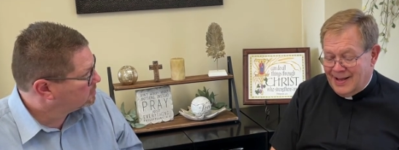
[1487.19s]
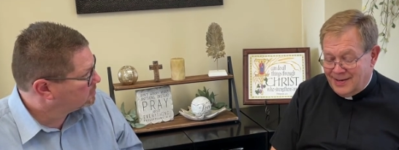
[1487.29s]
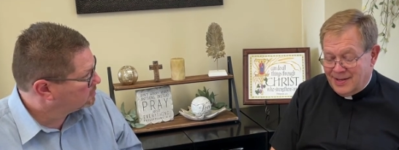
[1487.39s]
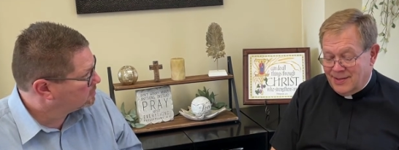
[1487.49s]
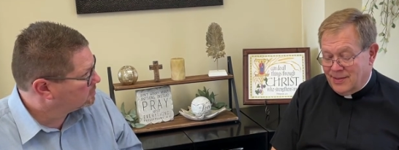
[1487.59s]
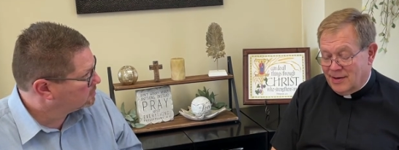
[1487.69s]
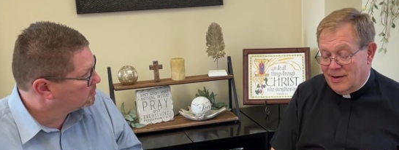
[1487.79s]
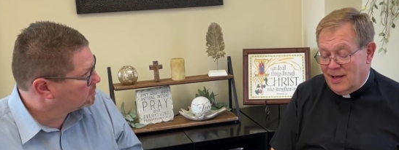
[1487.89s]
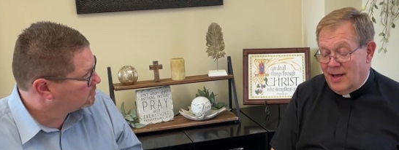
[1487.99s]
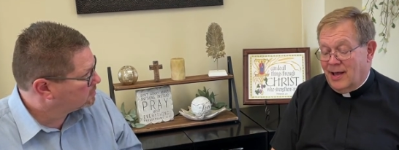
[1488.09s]
Speaker 1: ending their
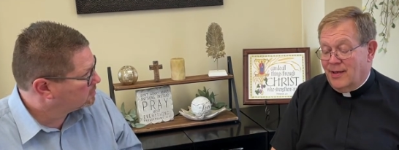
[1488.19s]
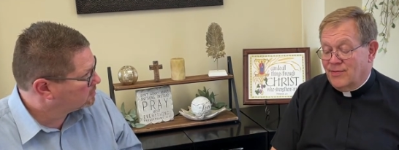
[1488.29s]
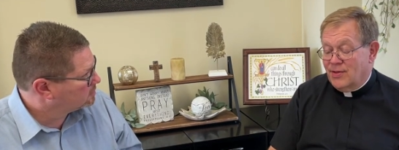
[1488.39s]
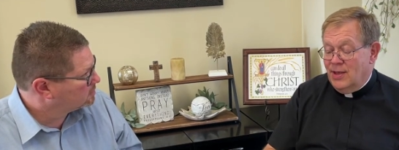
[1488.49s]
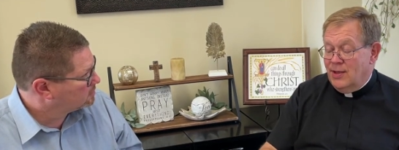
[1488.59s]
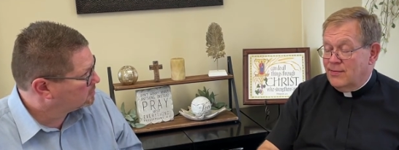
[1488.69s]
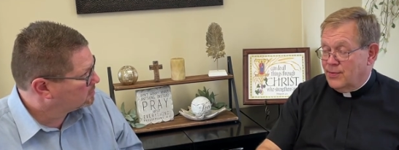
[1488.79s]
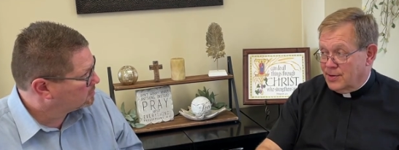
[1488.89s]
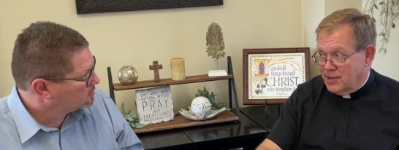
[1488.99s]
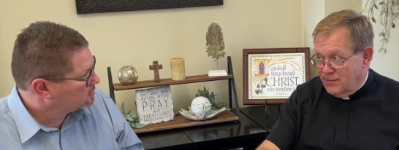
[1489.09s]
lives,
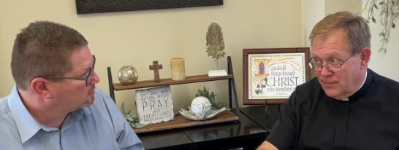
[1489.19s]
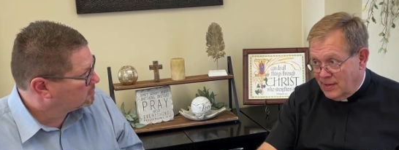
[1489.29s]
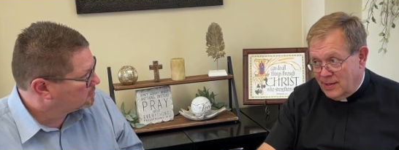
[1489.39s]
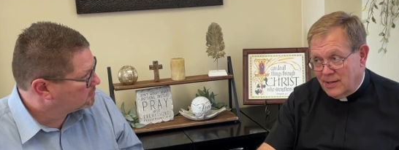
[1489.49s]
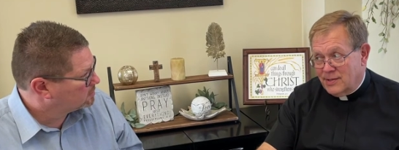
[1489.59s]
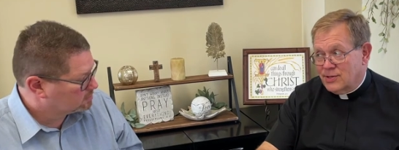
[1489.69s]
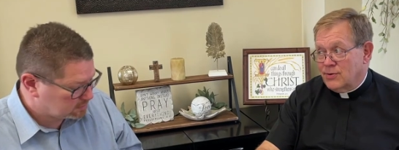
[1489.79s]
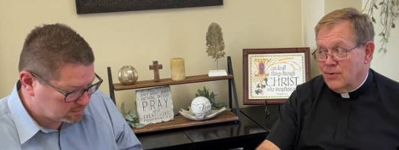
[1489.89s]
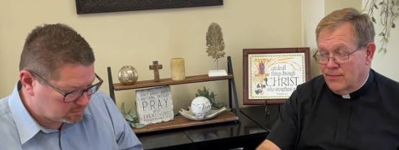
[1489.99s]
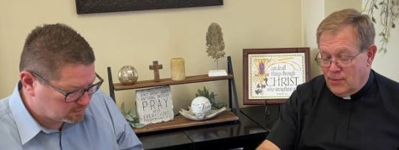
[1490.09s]
for convenience
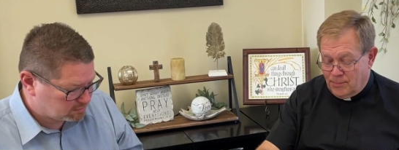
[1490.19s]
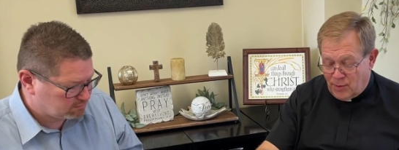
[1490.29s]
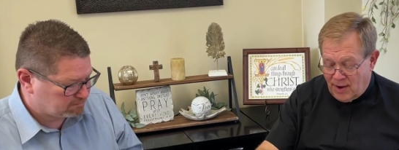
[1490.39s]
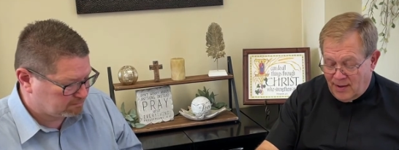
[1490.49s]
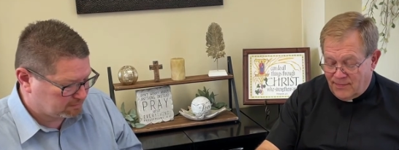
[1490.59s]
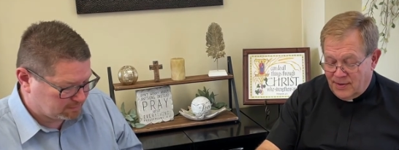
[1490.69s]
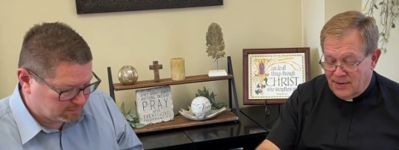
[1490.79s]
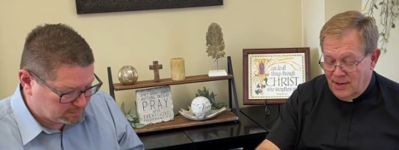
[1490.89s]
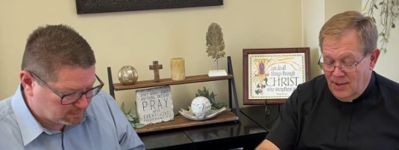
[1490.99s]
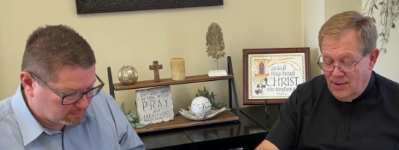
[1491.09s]
or for
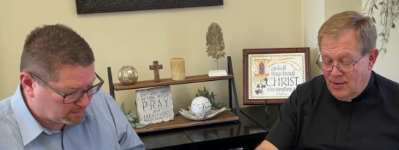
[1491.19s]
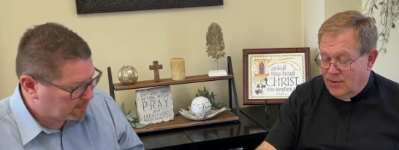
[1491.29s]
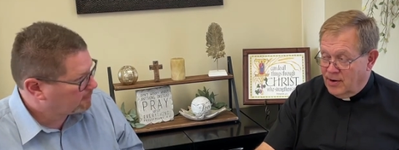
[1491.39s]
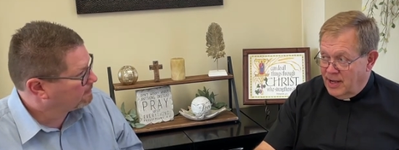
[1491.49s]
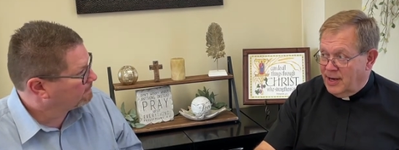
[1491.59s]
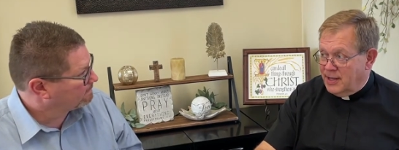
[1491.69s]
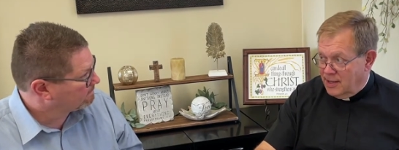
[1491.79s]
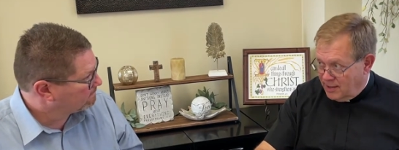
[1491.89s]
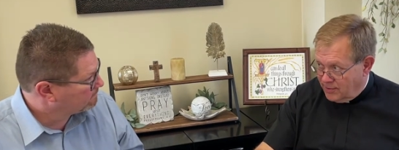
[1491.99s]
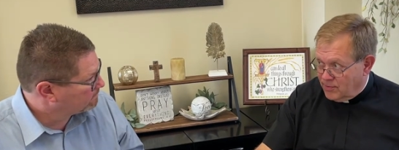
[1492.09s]
profit or
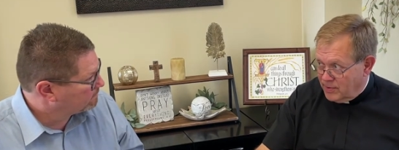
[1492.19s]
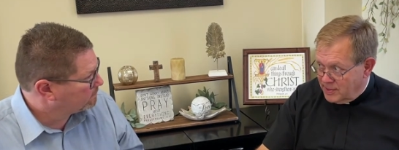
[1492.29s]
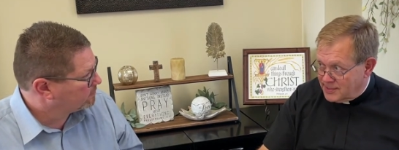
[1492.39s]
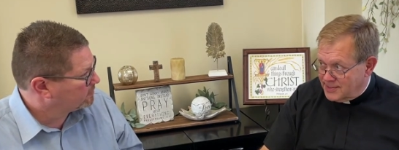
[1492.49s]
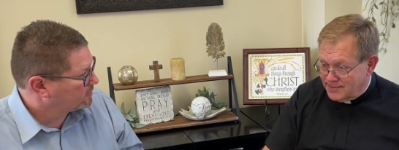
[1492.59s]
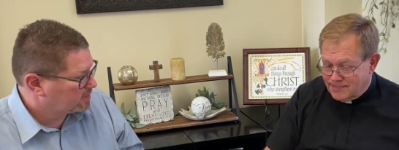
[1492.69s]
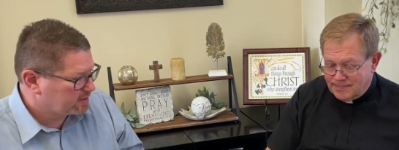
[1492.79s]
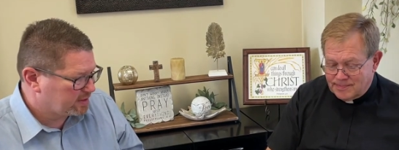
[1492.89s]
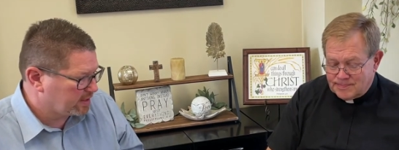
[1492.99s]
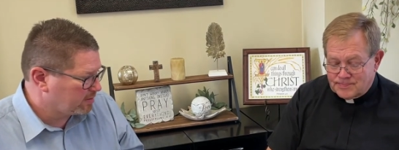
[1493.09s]
any other reason.
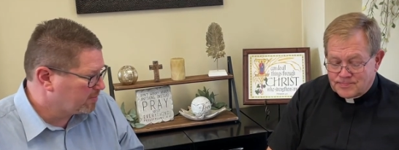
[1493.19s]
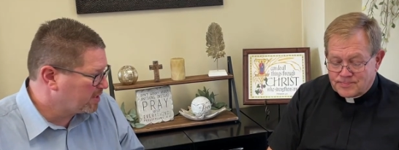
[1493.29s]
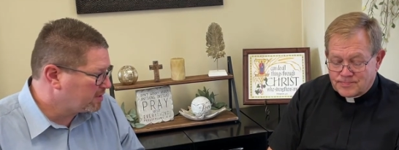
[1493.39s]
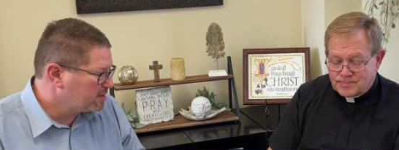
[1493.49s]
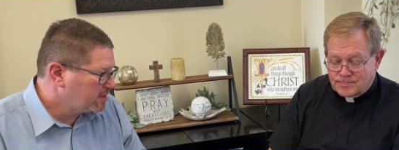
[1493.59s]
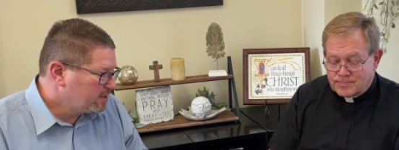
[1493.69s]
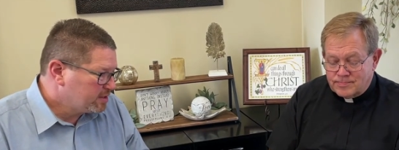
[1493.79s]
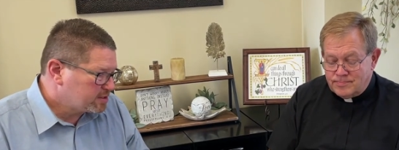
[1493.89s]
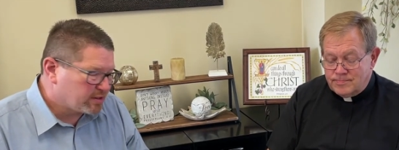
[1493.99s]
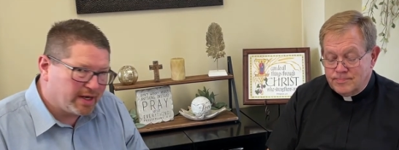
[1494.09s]
Speaker 2: Amen.
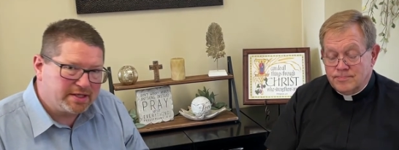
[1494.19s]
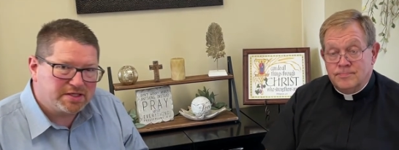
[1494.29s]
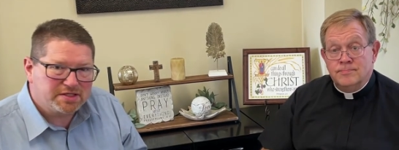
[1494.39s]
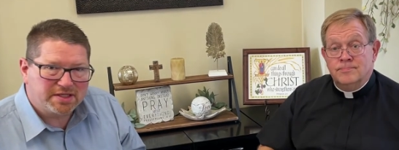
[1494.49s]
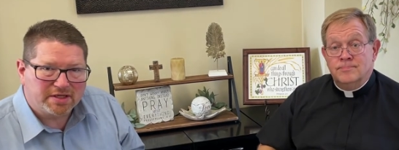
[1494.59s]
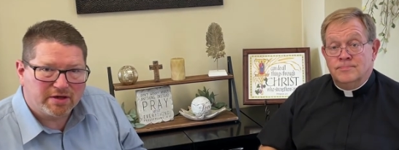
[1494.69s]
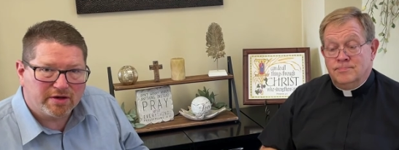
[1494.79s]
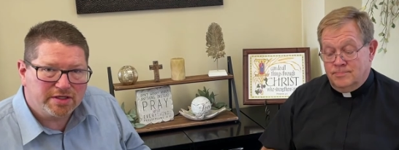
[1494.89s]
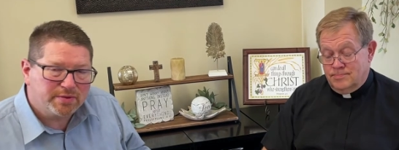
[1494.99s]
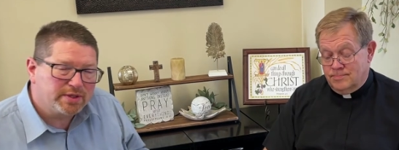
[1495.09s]
So I just
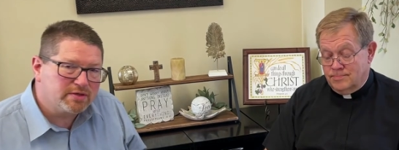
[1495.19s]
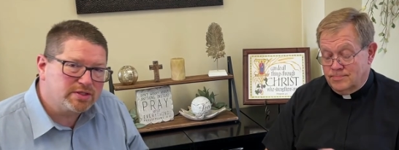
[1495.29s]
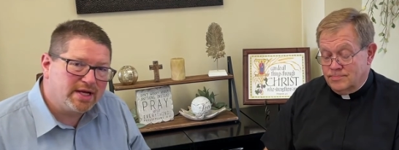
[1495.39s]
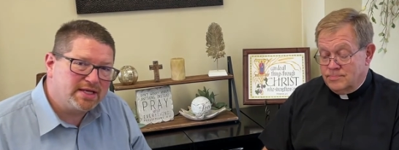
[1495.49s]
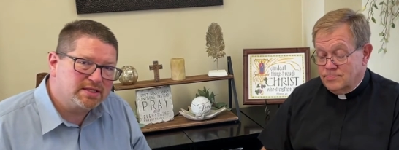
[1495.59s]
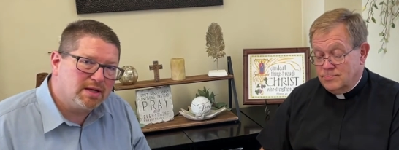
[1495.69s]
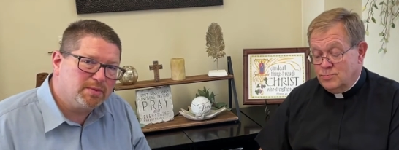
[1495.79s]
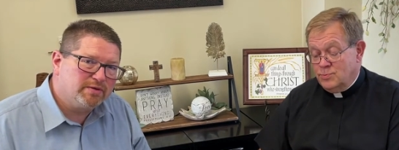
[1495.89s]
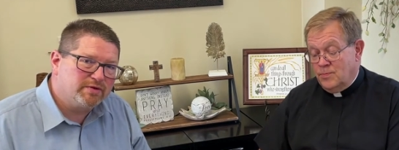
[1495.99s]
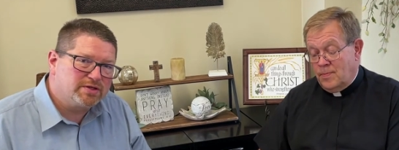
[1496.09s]
encourage you with those last
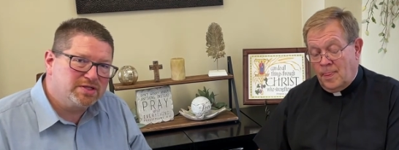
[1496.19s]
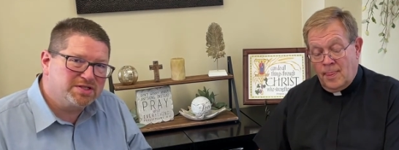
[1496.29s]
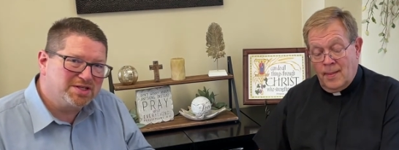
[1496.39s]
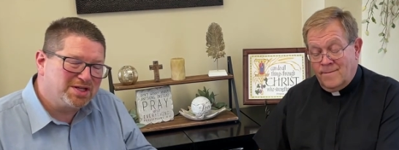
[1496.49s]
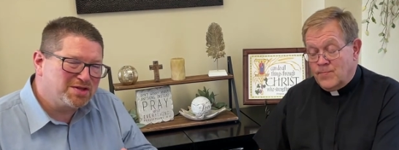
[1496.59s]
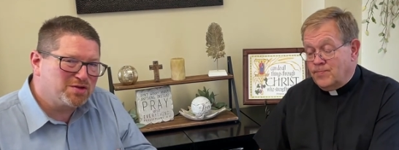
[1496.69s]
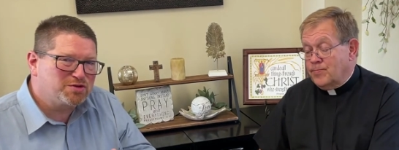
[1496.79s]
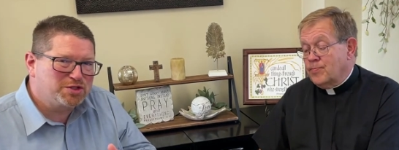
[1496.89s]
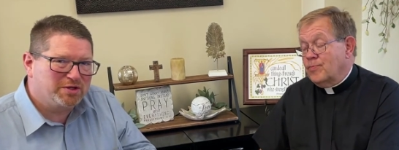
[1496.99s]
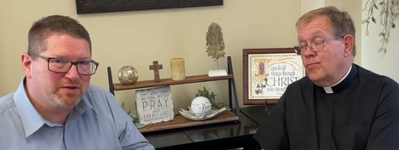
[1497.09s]
couple of verses to let
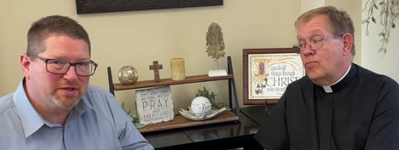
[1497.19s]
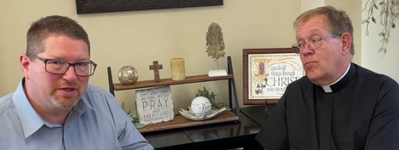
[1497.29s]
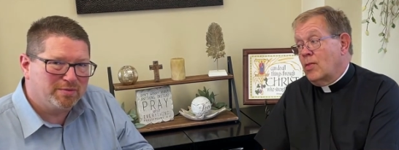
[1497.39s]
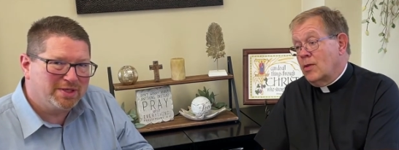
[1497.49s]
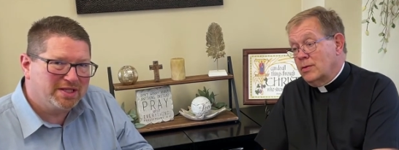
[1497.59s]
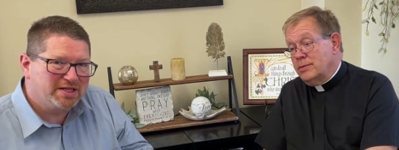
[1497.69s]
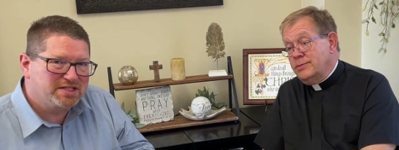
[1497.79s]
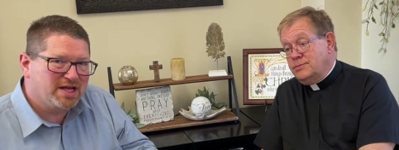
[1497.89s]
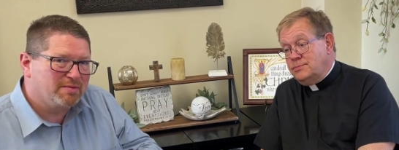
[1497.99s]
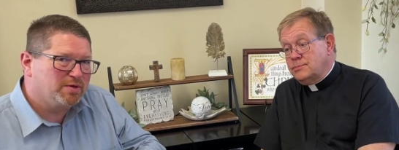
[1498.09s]
those children to you be the
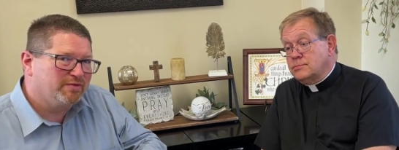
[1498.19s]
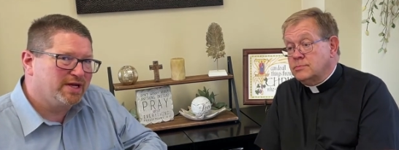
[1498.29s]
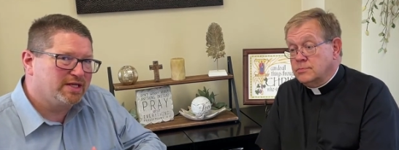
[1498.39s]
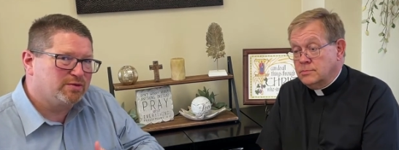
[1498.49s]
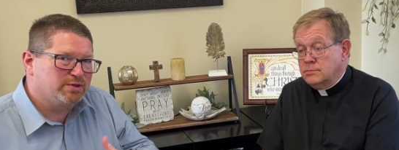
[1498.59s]
example of how to